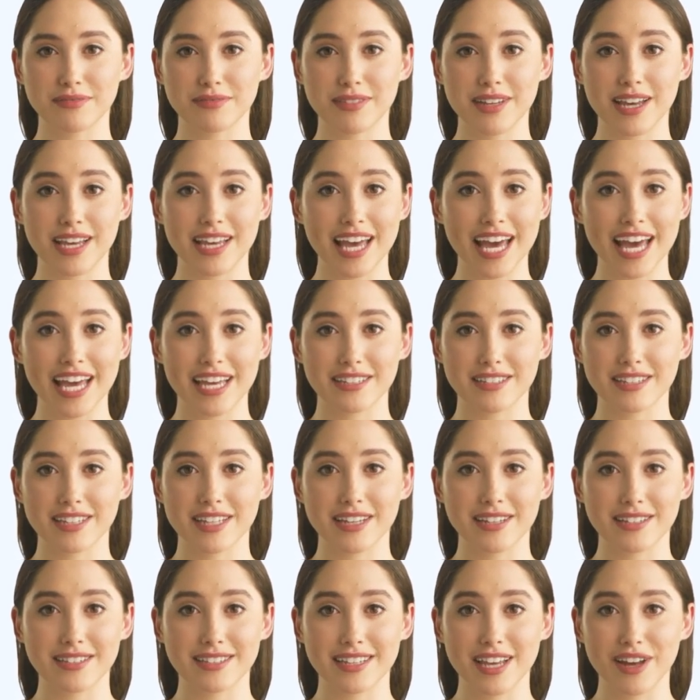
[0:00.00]
In
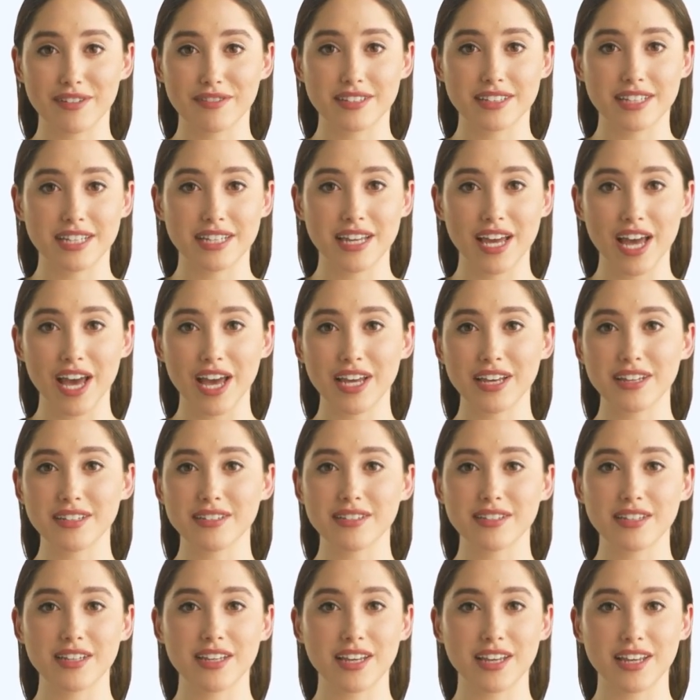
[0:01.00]
1879,
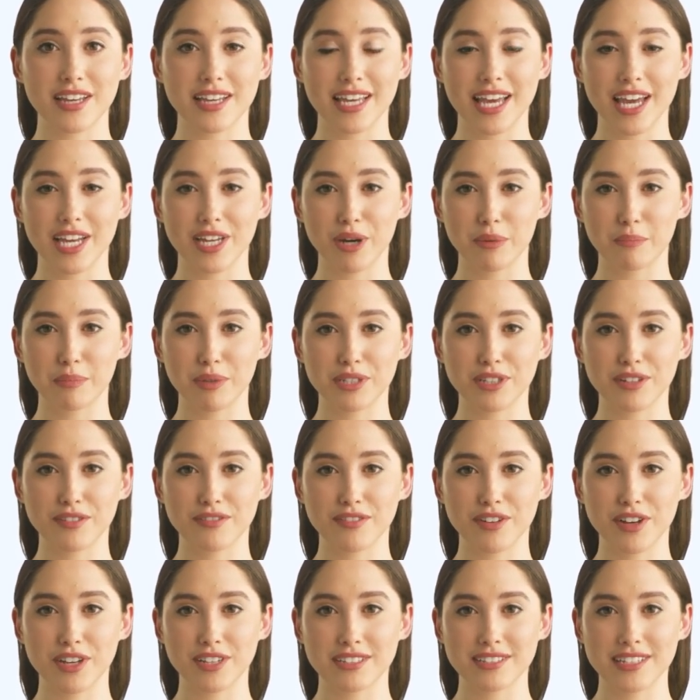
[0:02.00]
he opened the
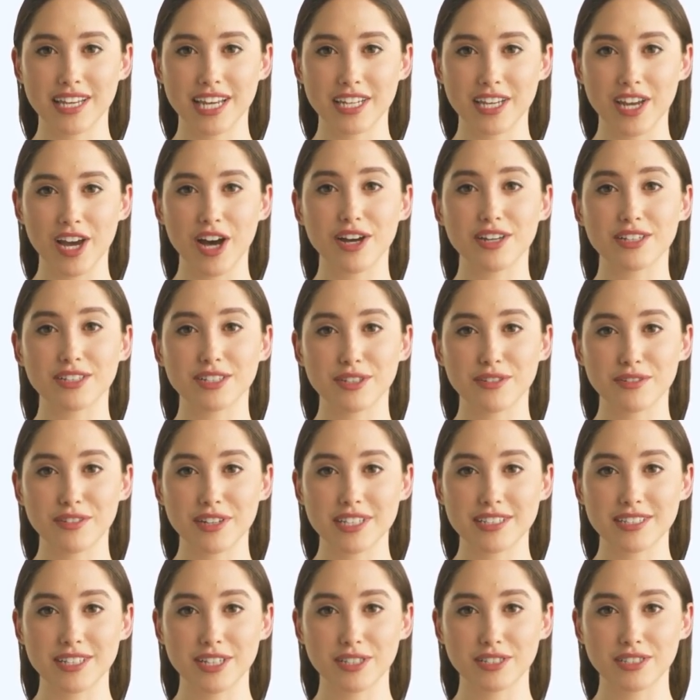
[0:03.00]
first psychology
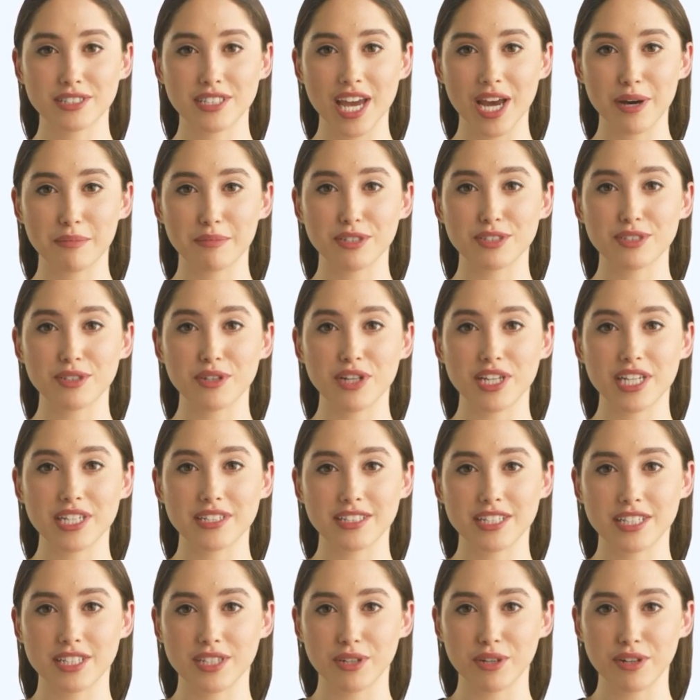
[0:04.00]
research laboratory at
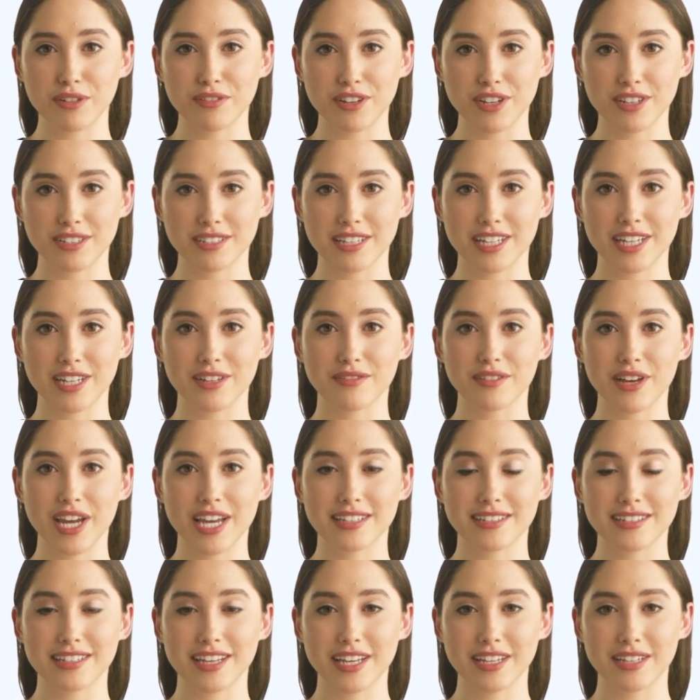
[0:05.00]
the University of
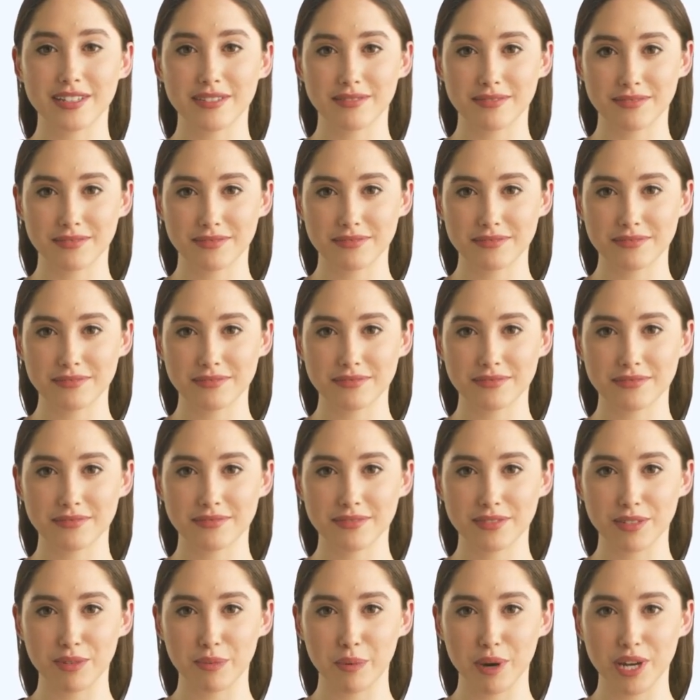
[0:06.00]
Leipzig.
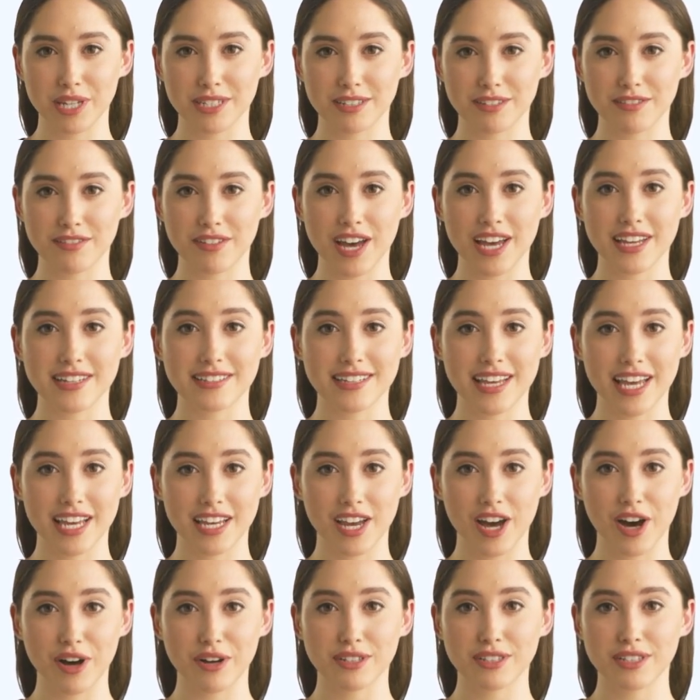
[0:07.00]
Wundt defined
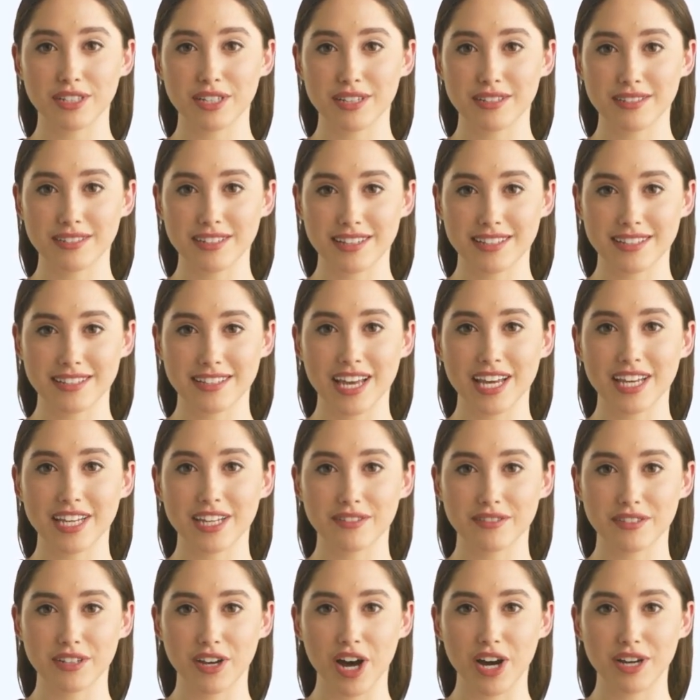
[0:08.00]
psychology as the study
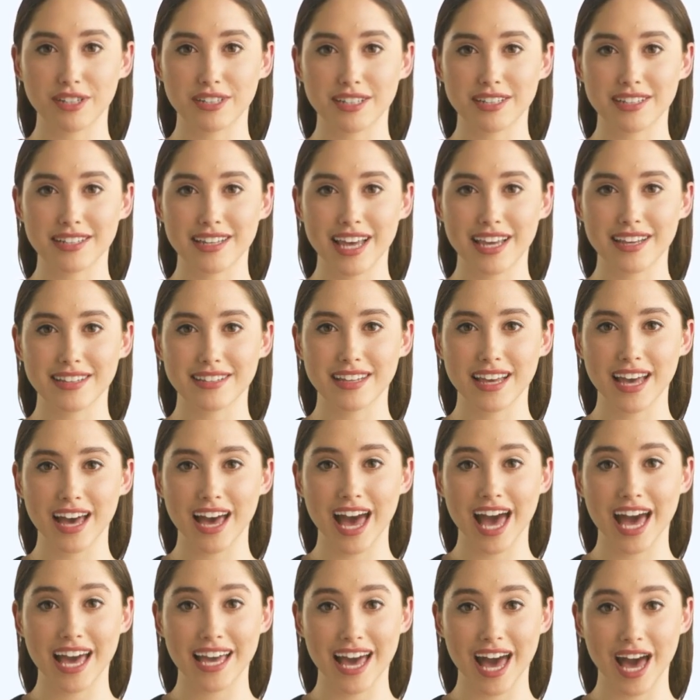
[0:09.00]
of consciousness
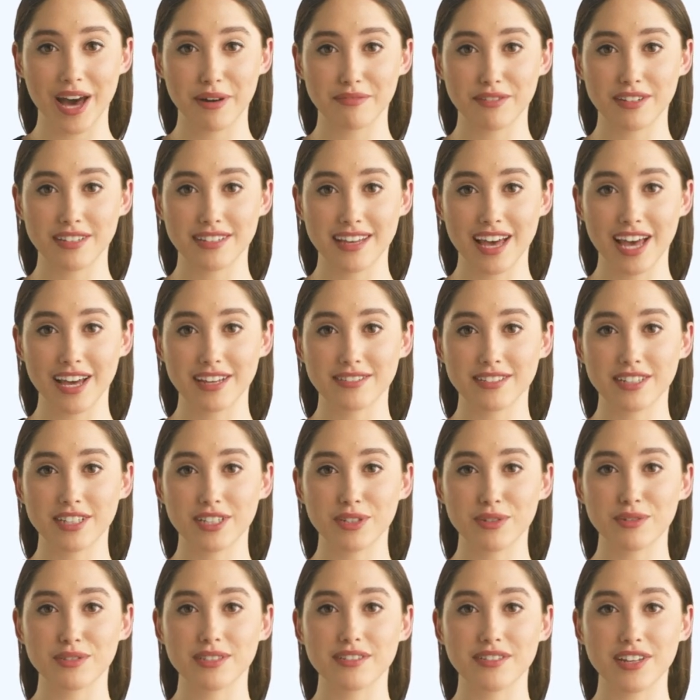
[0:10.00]
and emphasized the
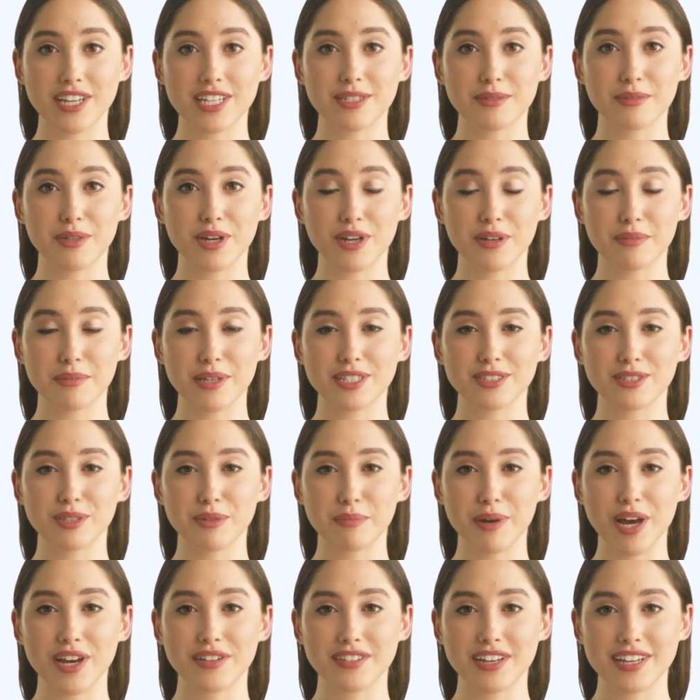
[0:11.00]
use of experimental
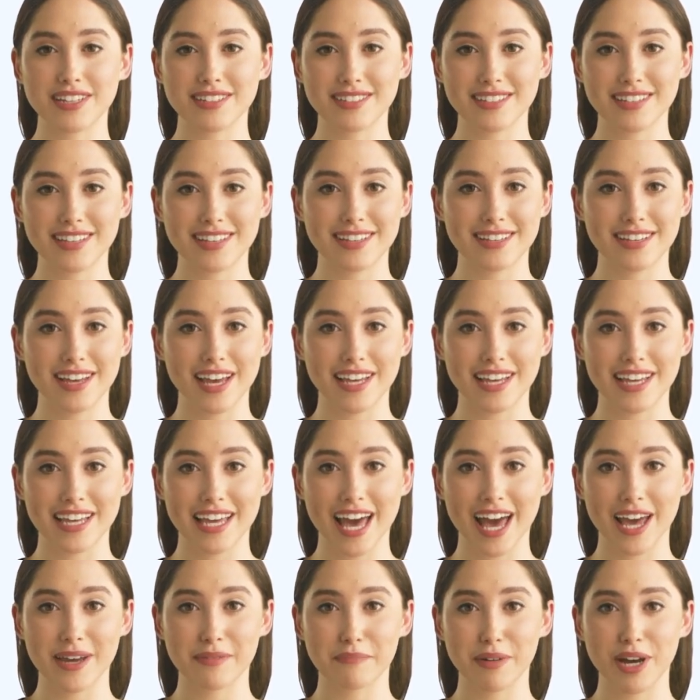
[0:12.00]
methods to study
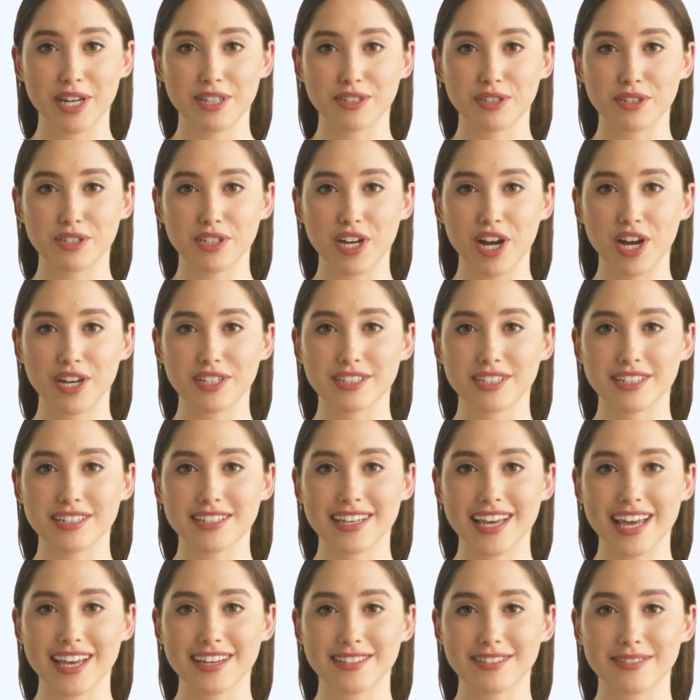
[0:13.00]
and measure
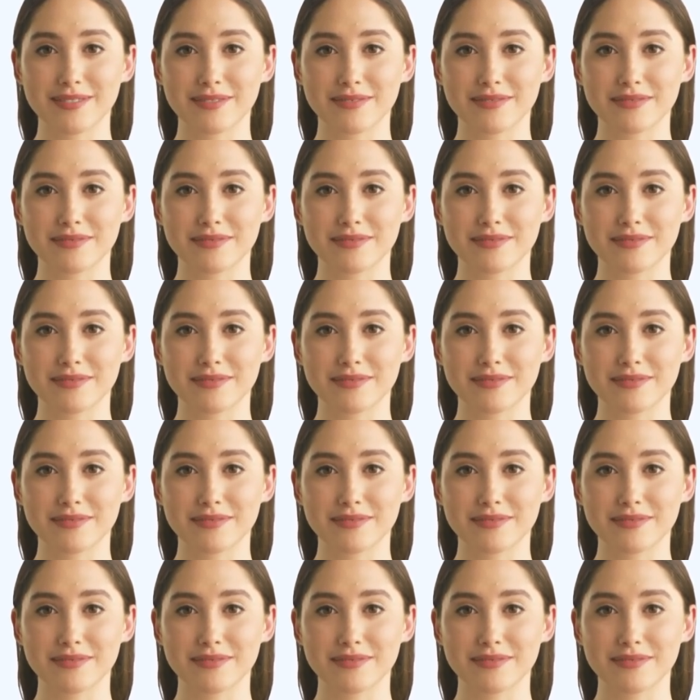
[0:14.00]
consciousness.